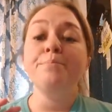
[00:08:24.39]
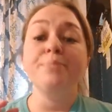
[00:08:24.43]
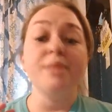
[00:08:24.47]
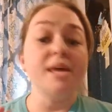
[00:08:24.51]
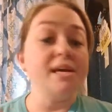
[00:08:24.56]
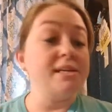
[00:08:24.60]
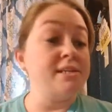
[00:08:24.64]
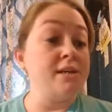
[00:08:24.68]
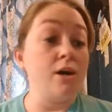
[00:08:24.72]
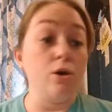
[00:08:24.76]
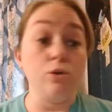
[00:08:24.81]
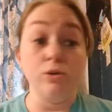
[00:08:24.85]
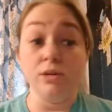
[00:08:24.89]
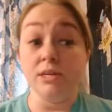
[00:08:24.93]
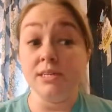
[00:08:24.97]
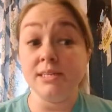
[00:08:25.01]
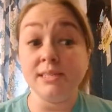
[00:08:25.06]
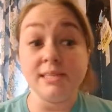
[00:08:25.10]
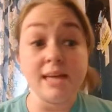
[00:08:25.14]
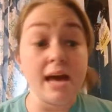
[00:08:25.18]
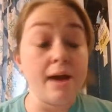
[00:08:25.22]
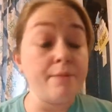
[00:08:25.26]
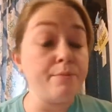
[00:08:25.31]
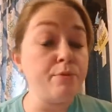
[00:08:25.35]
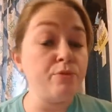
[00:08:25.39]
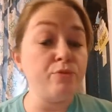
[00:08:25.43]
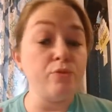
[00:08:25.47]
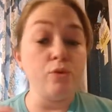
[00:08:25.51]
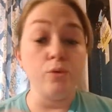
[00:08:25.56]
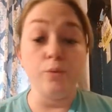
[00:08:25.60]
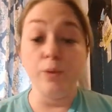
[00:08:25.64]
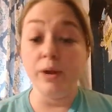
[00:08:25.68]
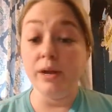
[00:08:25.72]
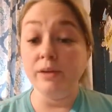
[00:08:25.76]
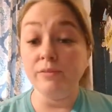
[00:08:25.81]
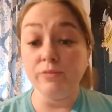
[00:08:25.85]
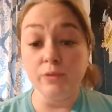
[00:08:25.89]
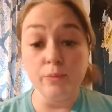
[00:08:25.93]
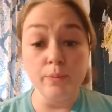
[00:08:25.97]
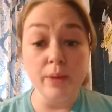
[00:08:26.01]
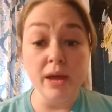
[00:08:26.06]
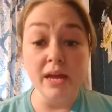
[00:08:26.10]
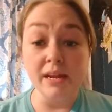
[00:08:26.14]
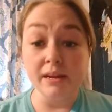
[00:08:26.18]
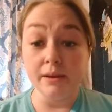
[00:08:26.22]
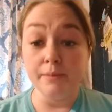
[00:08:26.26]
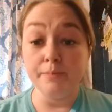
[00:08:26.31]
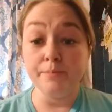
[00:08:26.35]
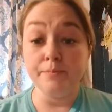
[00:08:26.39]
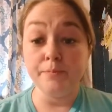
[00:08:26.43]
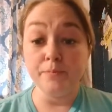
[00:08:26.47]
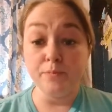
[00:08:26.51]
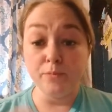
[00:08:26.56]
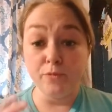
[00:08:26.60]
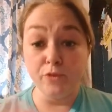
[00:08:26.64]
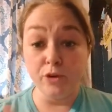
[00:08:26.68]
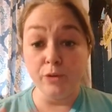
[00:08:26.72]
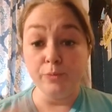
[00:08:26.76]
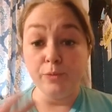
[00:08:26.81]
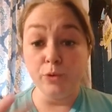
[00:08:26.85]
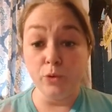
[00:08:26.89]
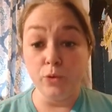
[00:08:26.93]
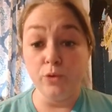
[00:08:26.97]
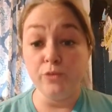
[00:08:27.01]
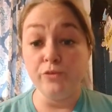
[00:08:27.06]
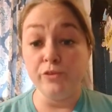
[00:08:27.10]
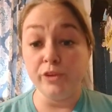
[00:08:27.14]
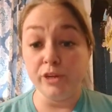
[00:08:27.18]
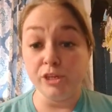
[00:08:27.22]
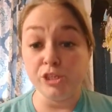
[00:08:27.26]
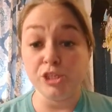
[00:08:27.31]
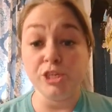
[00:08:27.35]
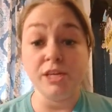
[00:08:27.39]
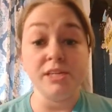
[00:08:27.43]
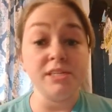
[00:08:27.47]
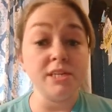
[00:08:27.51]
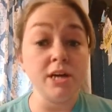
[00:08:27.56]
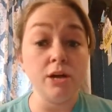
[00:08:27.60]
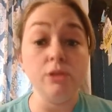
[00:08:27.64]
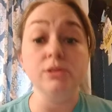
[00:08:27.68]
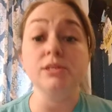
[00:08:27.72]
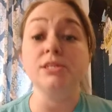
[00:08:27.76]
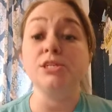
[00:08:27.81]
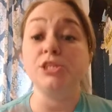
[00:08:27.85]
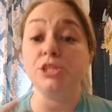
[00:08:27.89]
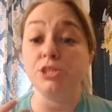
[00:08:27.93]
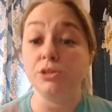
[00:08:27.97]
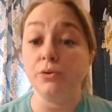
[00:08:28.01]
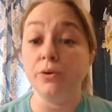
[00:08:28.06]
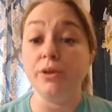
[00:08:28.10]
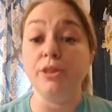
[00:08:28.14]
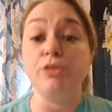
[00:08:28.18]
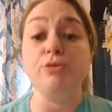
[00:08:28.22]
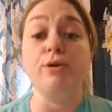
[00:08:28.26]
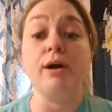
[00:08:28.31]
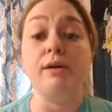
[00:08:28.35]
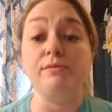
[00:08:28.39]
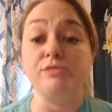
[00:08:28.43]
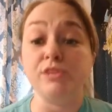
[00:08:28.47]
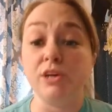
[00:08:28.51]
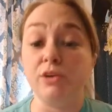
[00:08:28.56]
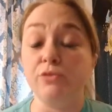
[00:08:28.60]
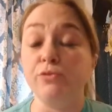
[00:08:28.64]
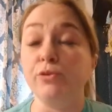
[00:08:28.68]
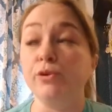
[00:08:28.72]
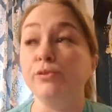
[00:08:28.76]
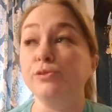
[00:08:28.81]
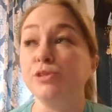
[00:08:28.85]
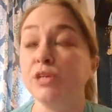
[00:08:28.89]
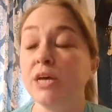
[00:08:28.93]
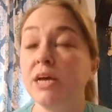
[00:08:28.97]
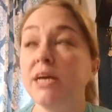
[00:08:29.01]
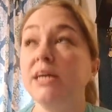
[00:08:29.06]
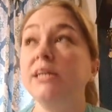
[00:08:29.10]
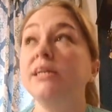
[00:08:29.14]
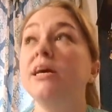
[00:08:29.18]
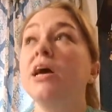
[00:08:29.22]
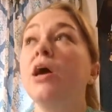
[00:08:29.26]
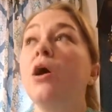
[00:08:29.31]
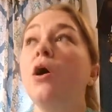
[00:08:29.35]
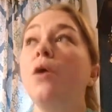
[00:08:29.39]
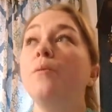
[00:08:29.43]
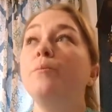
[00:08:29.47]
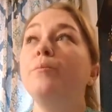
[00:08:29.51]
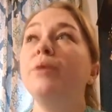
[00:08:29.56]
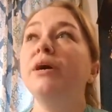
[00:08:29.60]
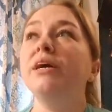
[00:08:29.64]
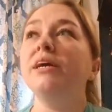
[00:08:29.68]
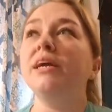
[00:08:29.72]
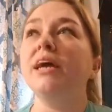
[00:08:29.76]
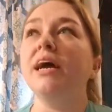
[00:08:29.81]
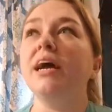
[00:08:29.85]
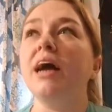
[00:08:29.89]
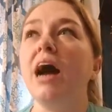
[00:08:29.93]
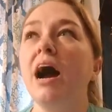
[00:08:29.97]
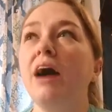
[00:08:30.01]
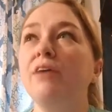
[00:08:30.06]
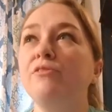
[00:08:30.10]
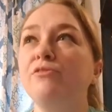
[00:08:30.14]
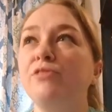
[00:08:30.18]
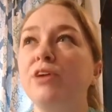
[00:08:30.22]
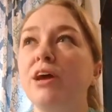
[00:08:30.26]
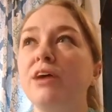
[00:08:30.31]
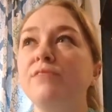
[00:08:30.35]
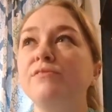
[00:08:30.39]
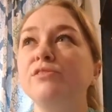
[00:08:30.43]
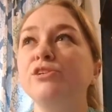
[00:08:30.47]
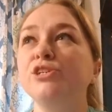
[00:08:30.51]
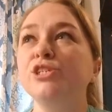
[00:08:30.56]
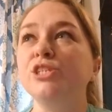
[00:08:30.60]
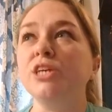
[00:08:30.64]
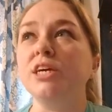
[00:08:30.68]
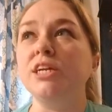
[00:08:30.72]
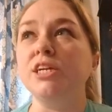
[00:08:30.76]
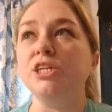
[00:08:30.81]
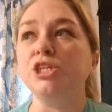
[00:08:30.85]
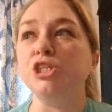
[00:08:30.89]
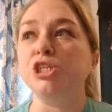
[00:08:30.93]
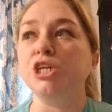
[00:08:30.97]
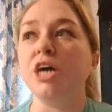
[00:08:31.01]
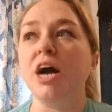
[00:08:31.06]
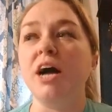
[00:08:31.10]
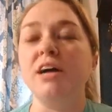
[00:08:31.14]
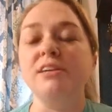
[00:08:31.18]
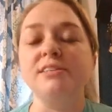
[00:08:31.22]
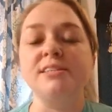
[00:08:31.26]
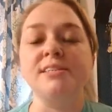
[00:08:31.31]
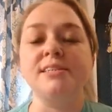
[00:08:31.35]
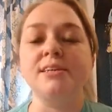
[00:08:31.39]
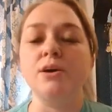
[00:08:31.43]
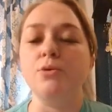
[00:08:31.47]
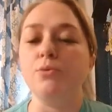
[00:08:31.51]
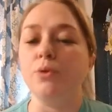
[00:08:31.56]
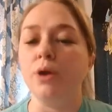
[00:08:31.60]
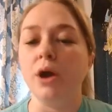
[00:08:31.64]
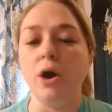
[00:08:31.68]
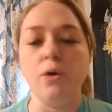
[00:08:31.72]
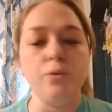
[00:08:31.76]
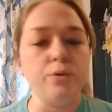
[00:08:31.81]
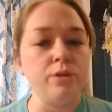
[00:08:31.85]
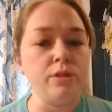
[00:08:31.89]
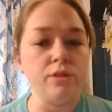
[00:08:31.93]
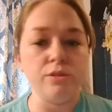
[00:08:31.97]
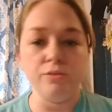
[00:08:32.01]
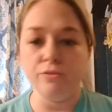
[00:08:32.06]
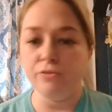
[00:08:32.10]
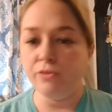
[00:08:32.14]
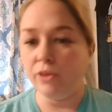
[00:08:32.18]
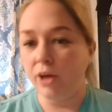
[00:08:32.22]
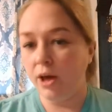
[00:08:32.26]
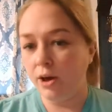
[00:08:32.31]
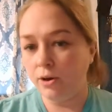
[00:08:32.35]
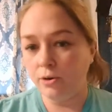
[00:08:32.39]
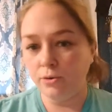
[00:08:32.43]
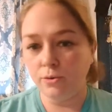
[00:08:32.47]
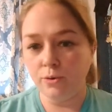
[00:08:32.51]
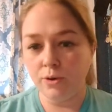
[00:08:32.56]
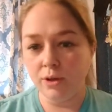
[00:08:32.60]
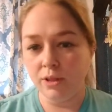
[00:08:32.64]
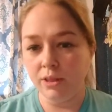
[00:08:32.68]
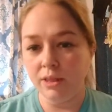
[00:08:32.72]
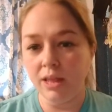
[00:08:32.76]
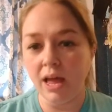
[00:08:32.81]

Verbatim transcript: They told us that before we even met him. From the orphanage, they told us, you know, he thrives off routine, but yet I've never seen a child so go with the flow.